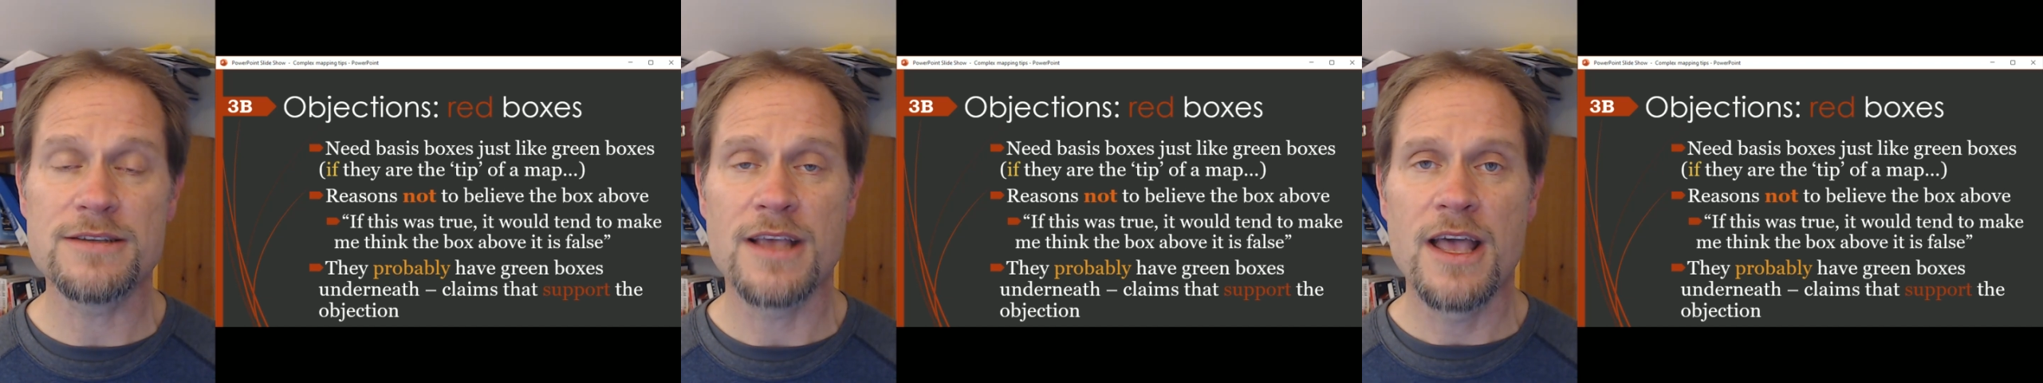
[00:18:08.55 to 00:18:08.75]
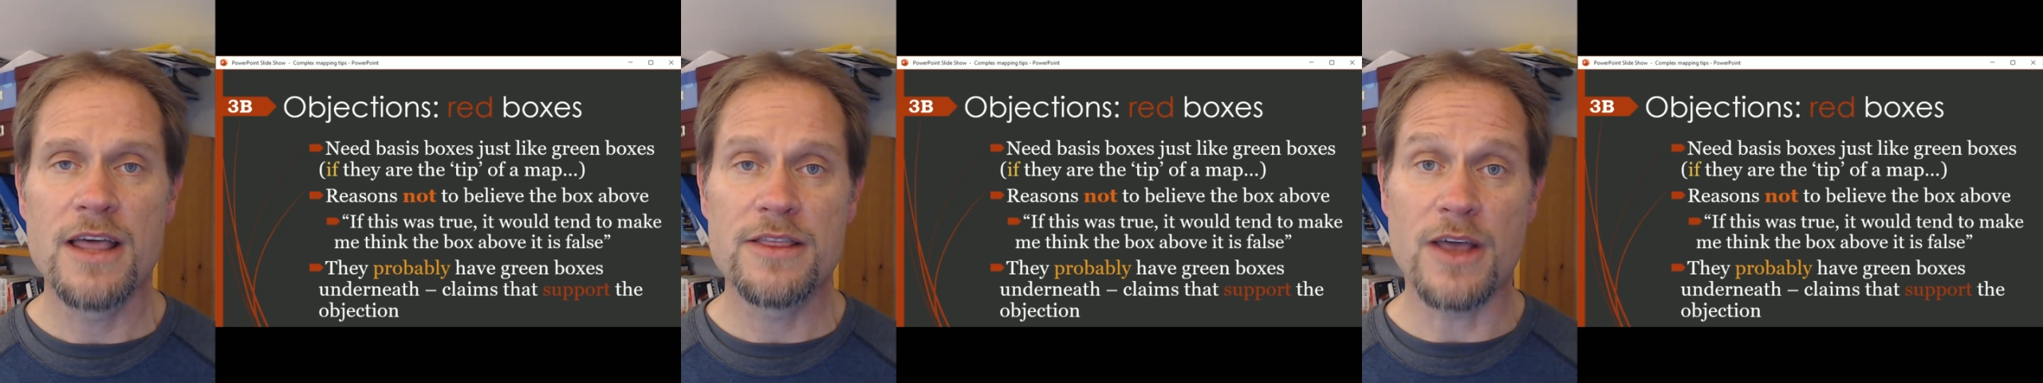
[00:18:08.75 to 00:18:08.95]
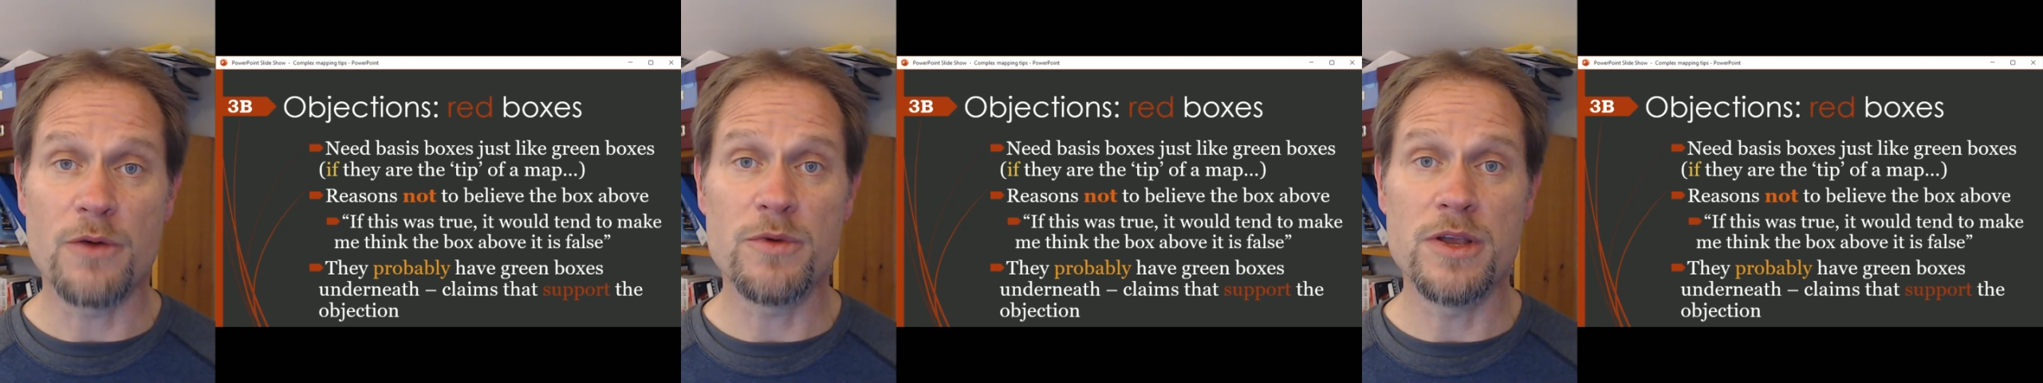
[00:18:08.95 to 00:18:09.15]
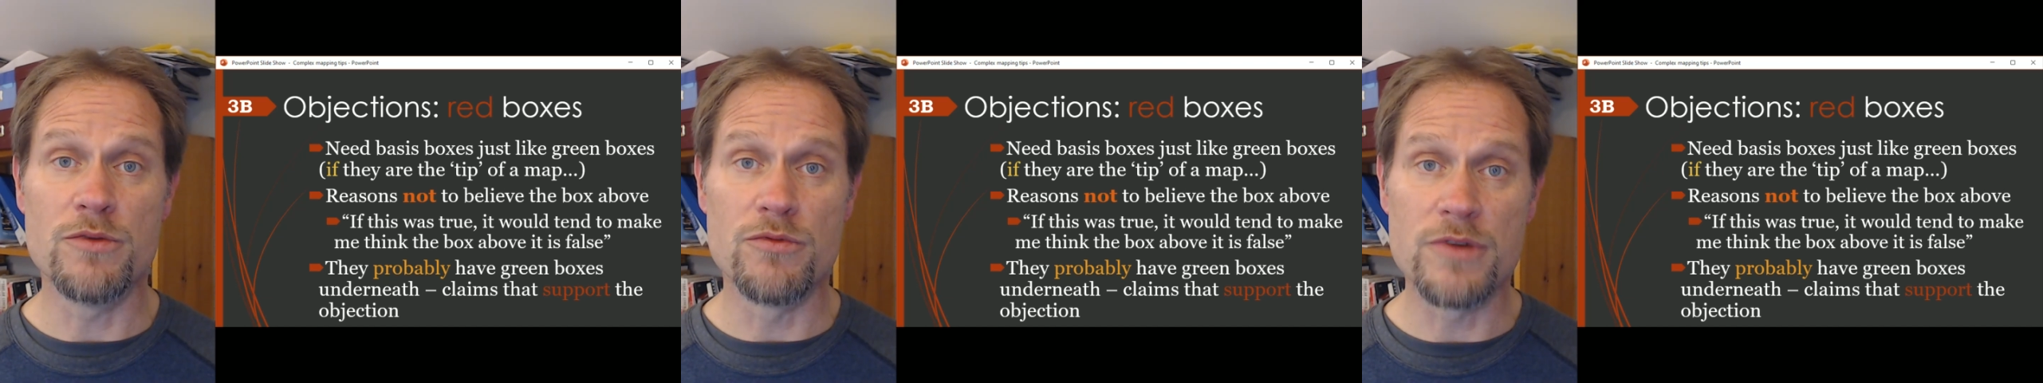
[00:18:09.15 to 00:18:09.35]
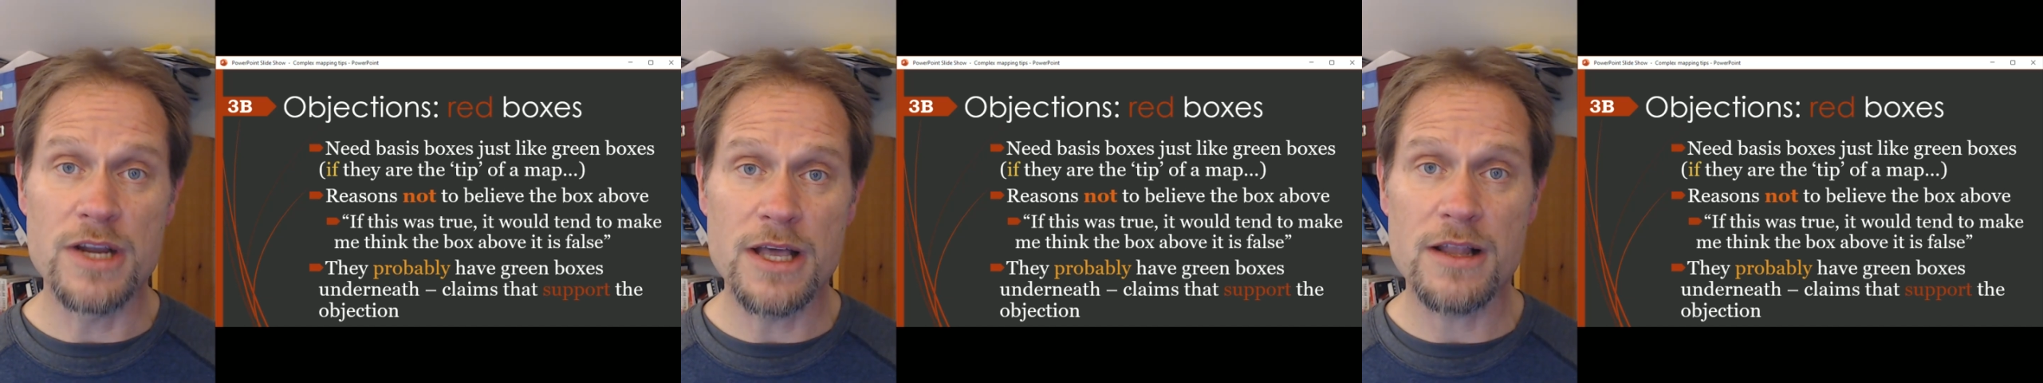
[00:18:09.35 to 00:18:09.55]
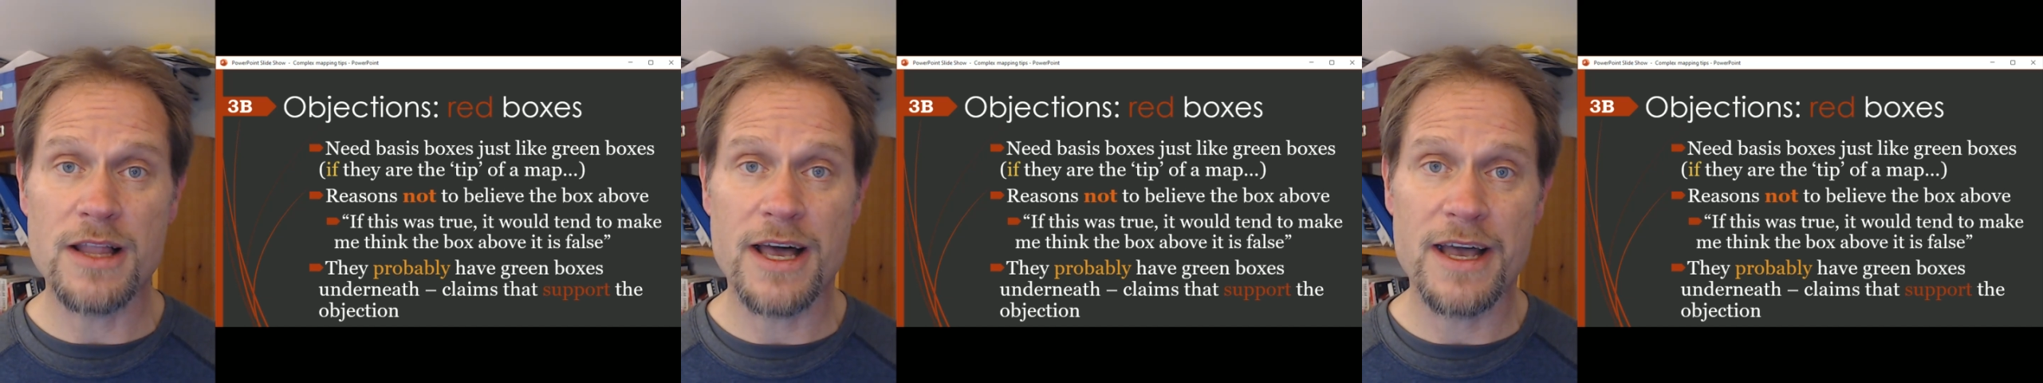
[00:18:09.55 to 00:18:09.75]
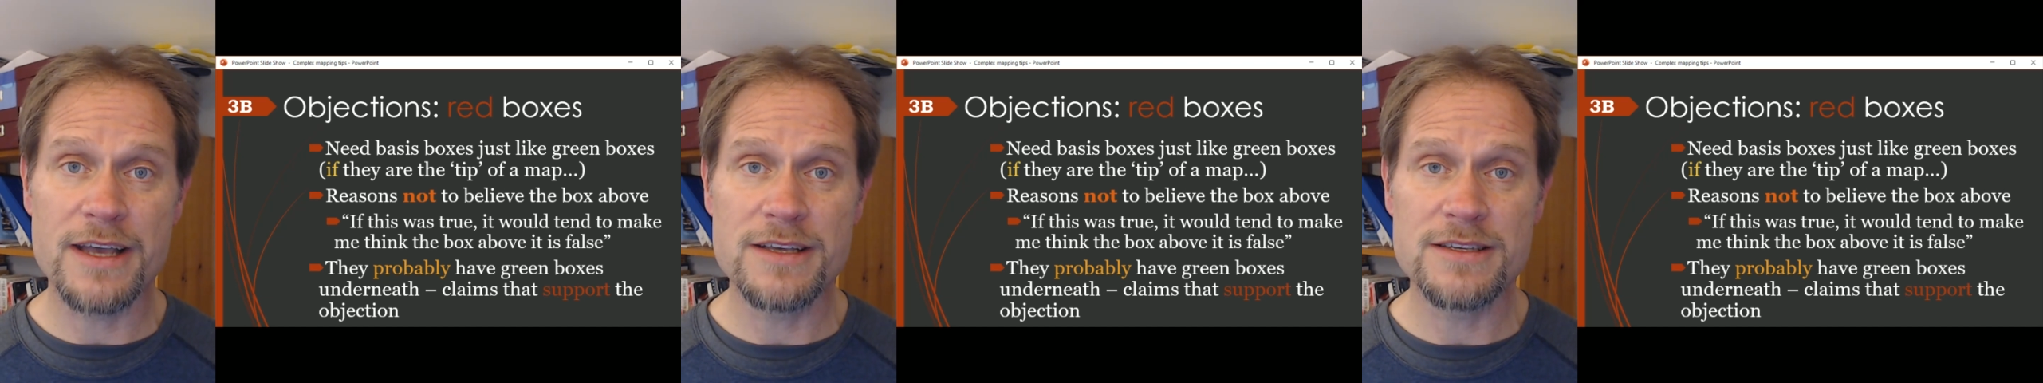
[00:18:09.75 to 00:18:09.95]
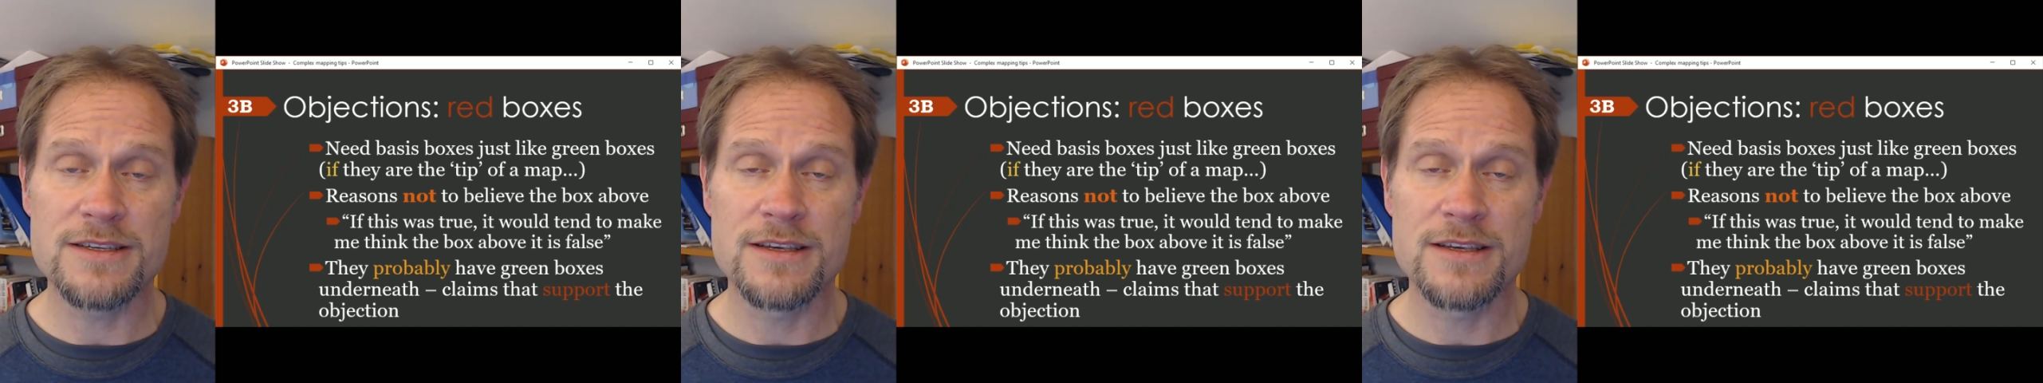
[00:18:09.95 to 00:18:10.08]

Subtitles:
that we realize